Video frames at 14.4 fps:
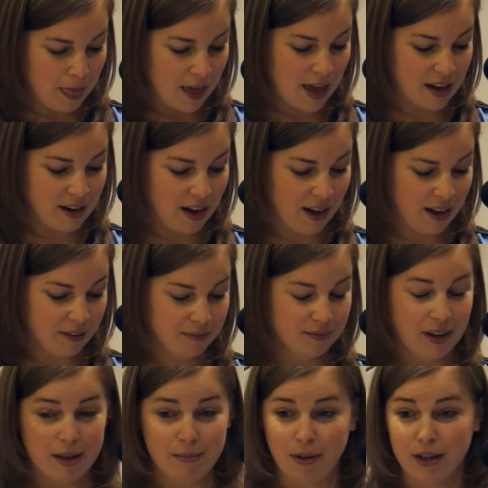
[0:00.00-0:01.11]
And
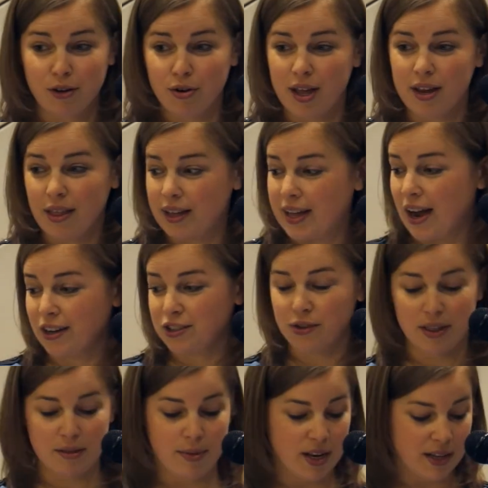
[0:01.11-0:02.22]
I created that character
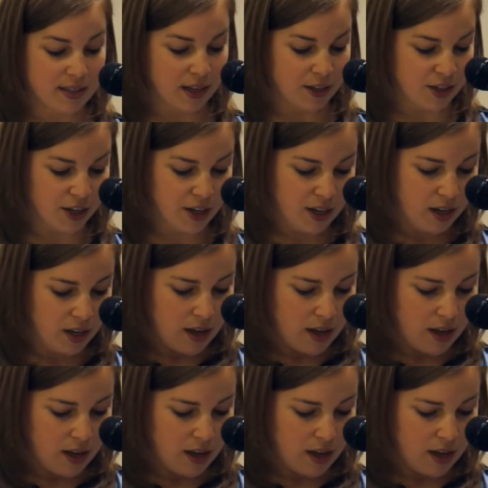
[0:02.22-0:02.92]
at the Media Center.